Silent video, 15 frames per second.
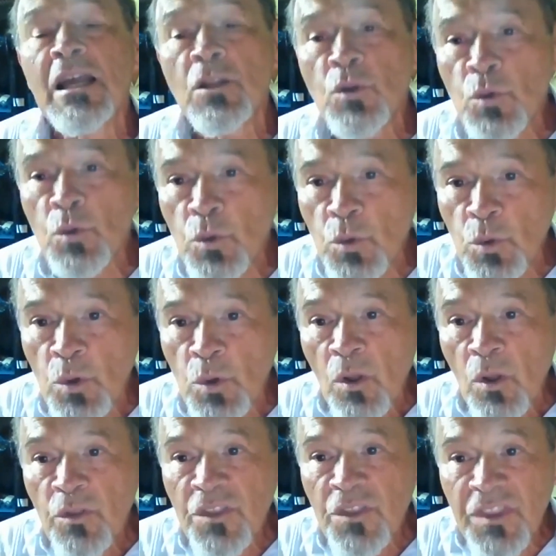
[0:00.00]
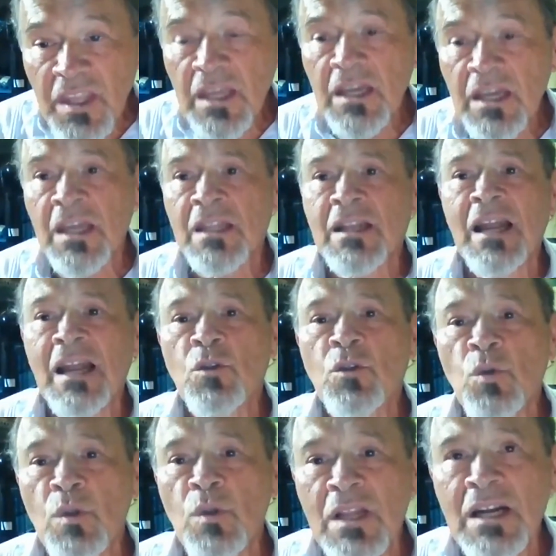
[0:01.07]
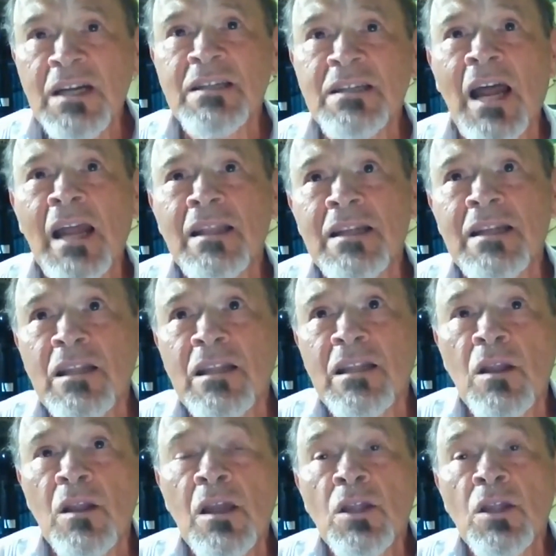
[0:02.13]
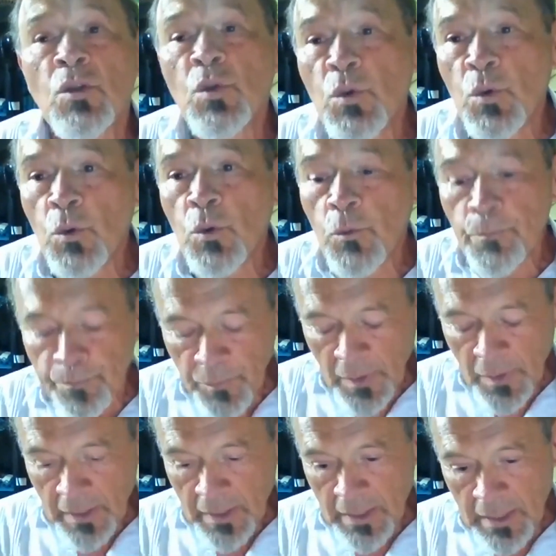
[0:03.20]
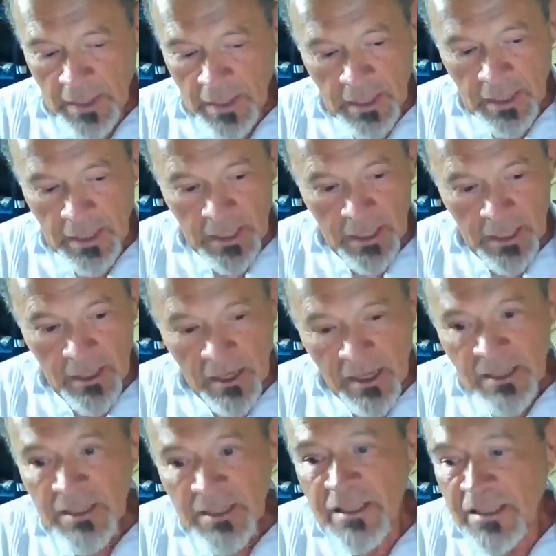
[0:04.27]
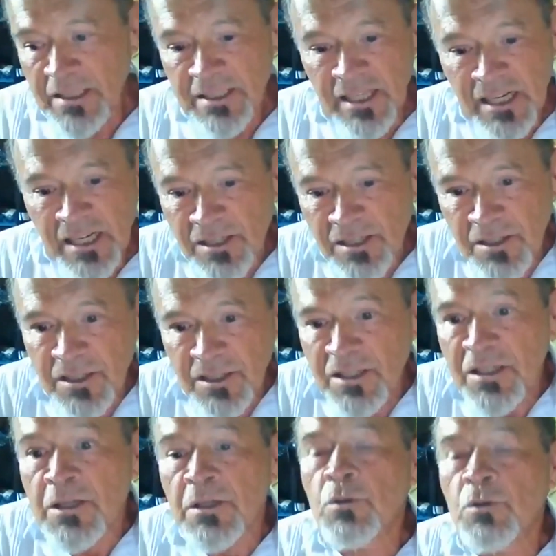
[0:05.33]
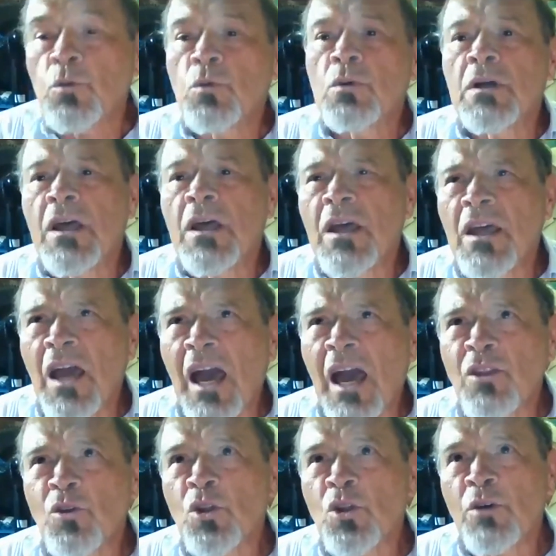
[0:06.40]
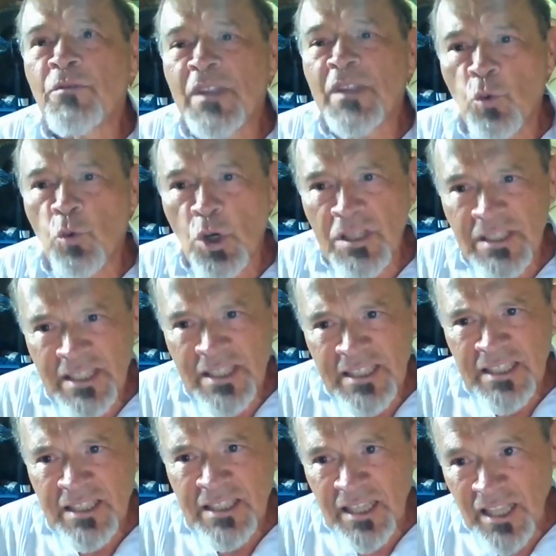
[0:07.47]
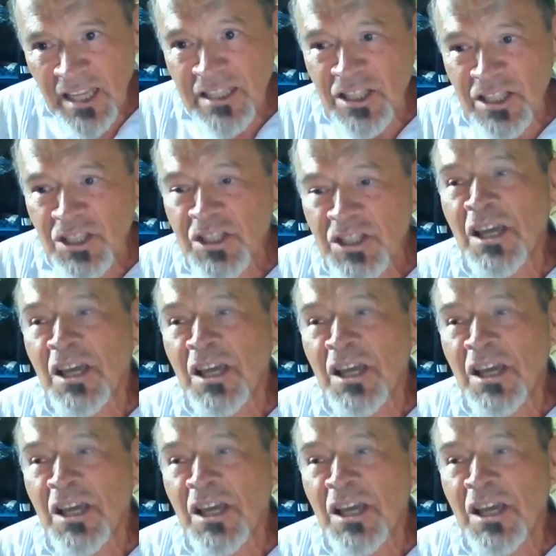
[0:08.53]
to think, trying to learn, trying to discern. I don't know if the word exists in English.